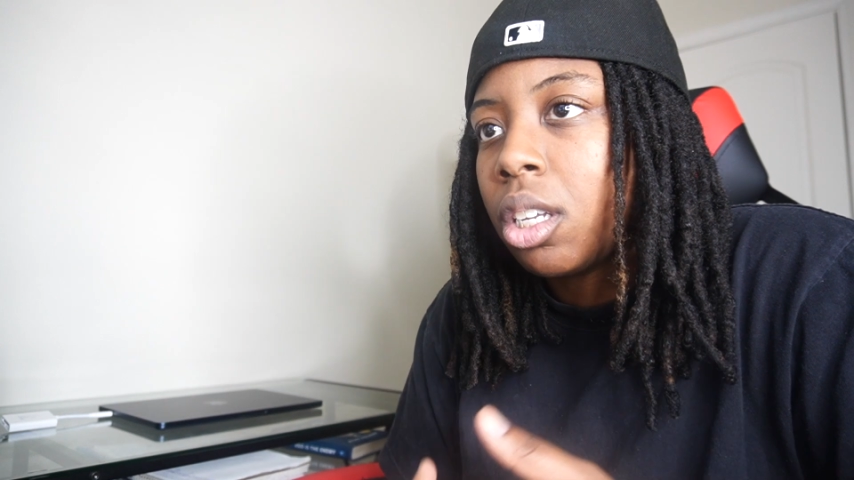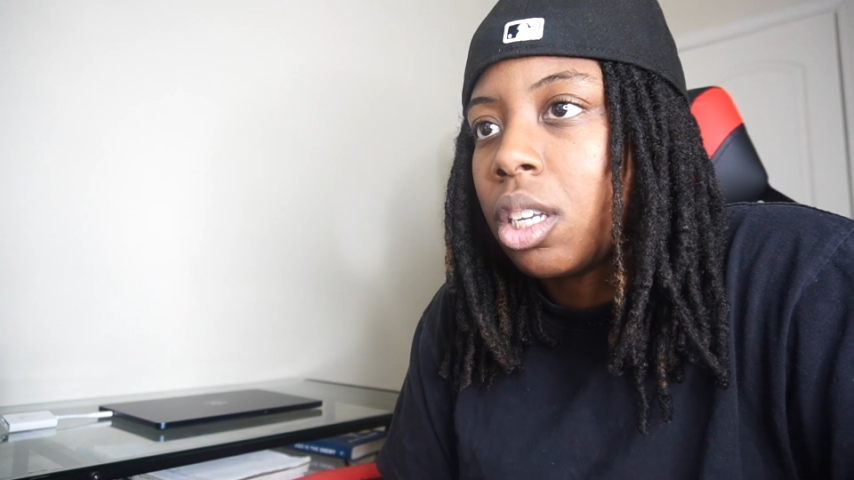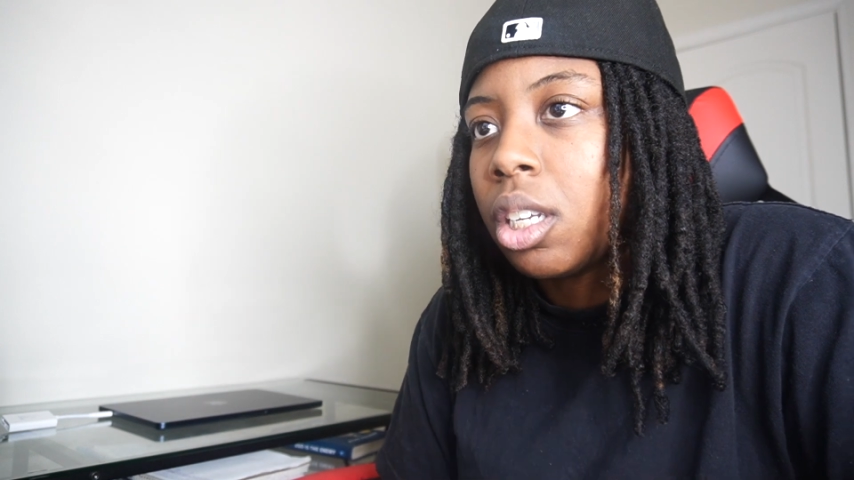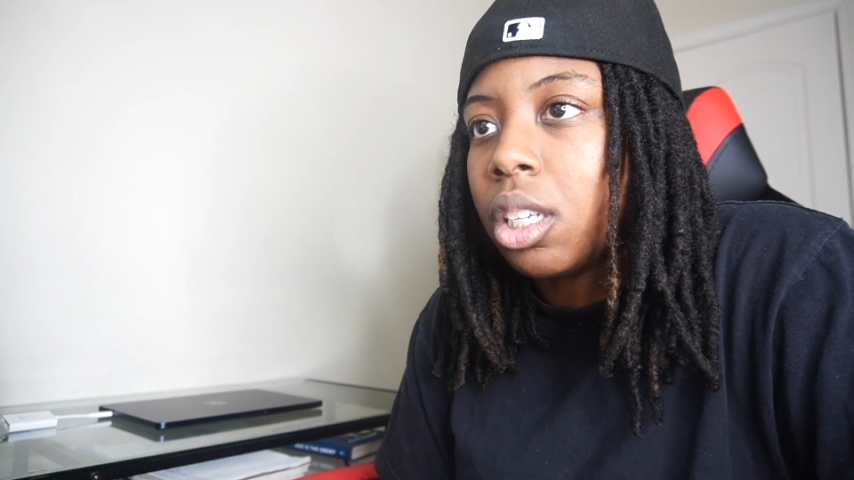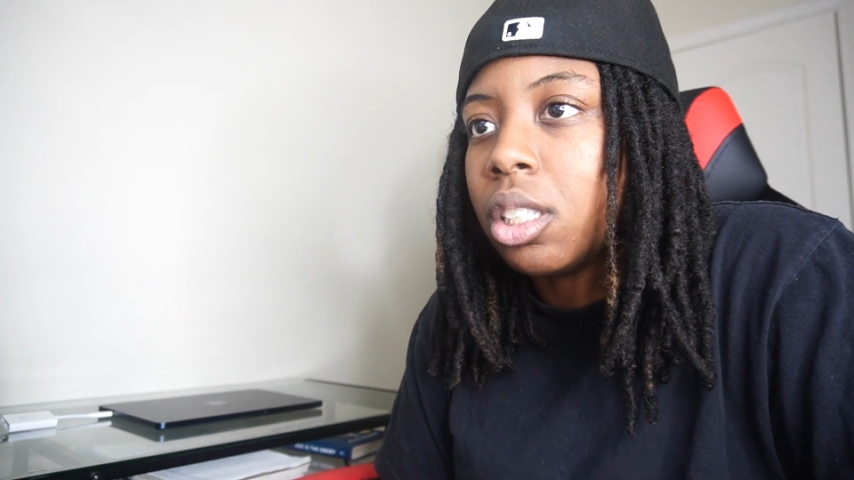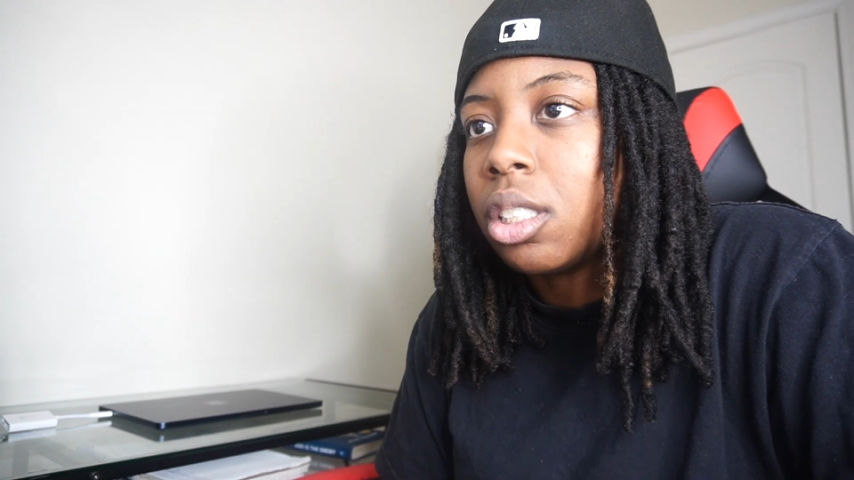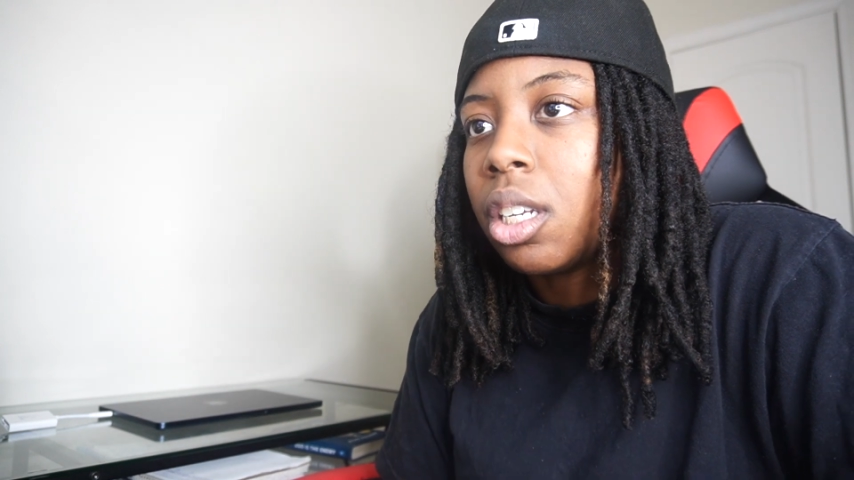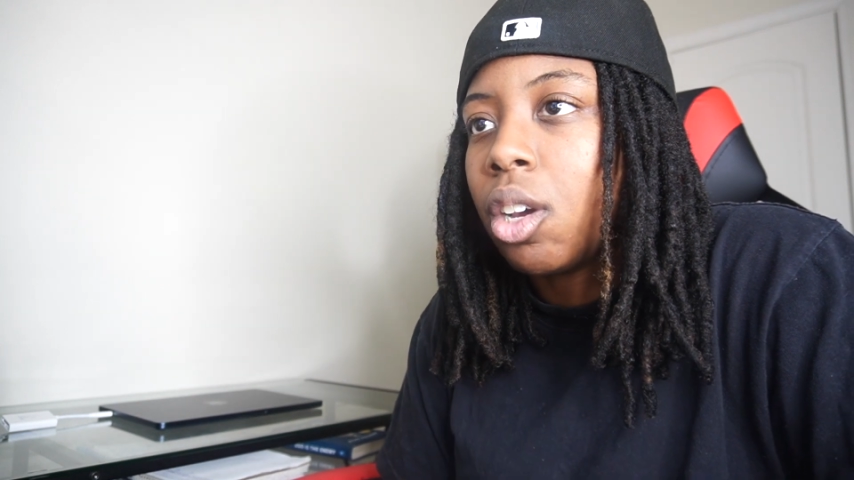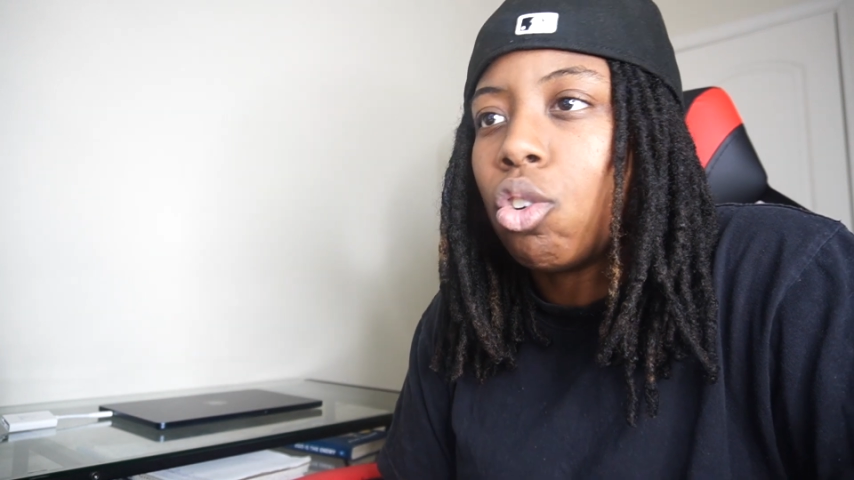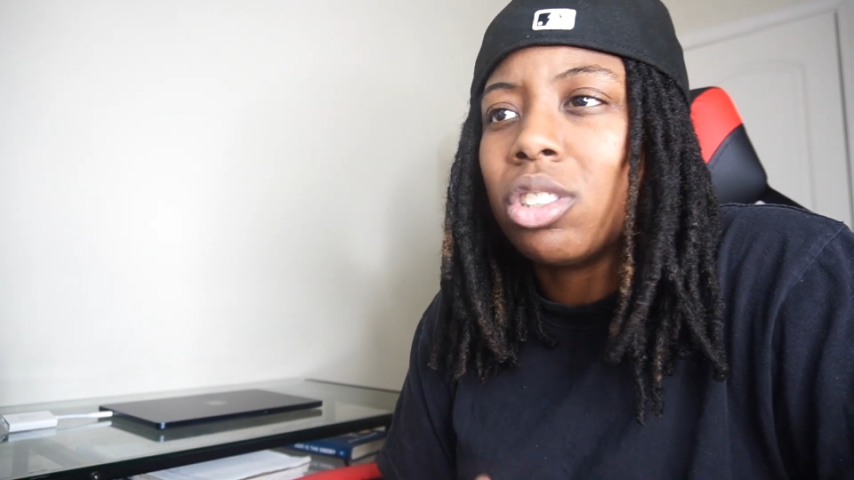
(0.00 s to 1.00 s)
he listens
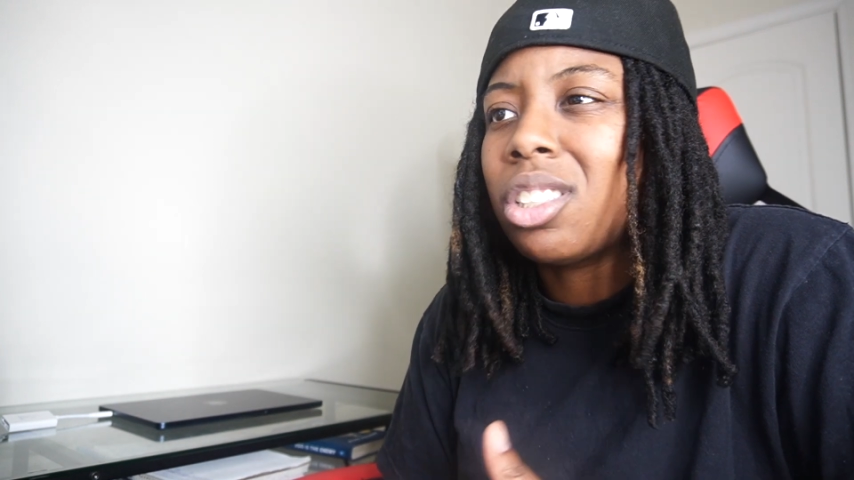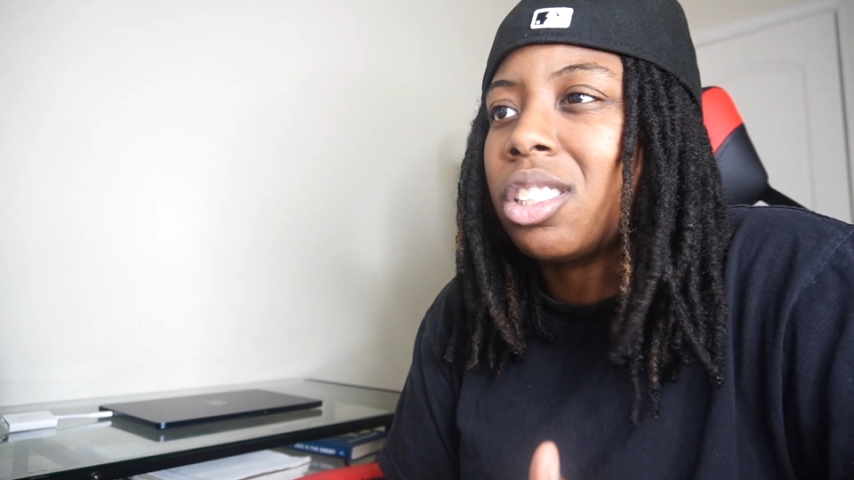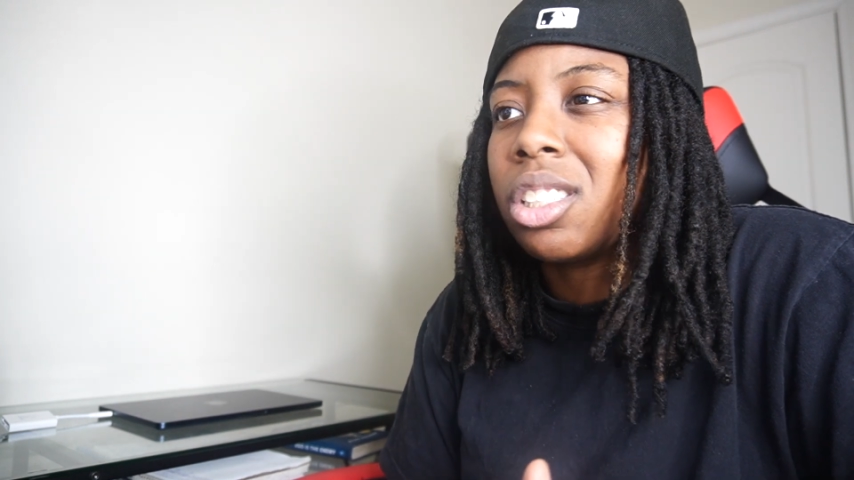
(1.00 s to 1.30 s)
to that. Or is that